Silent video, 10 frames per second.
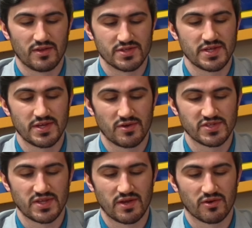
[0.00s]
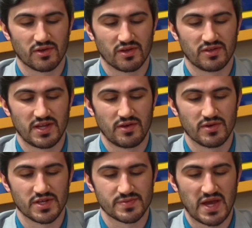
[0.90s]
The CEO said they were going to continue
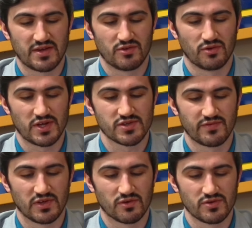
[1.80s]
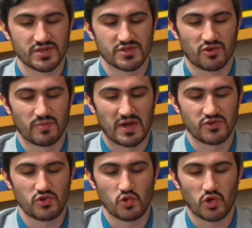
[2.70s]
to expand into electric vehicles. They sold about
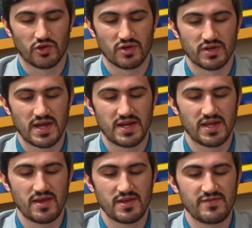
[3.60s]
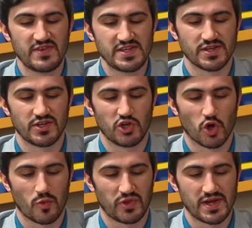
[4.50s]
288 EVs in
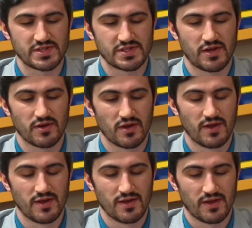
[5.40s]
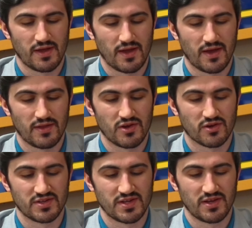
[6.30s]
Europe last year. And
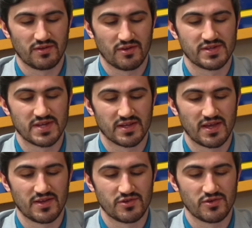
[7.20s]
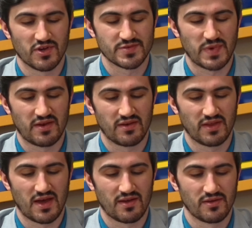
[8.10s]
they're dedicated to expanding
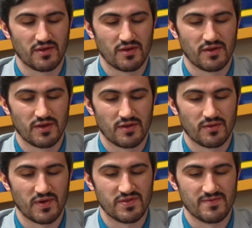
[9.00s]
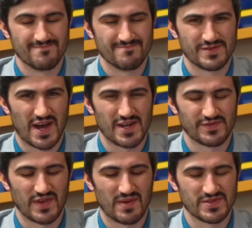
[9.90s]
that, with
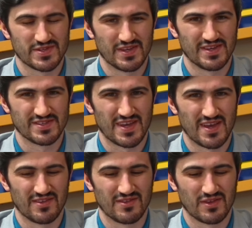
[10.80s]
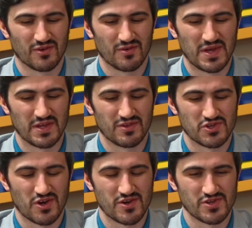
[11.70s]
Dodge famously saying that they're going to make the
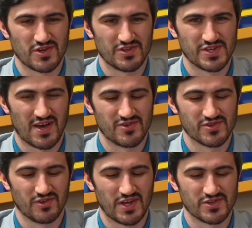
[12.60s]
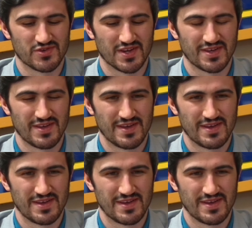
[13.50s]
Charger, the Challenger electric.